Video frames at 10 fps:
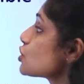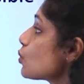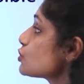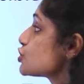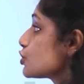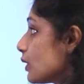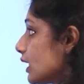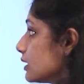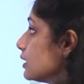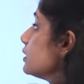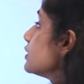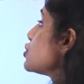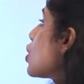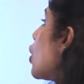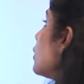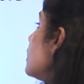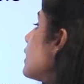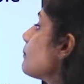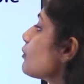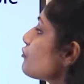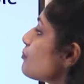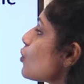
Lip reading: tossed together, the total number of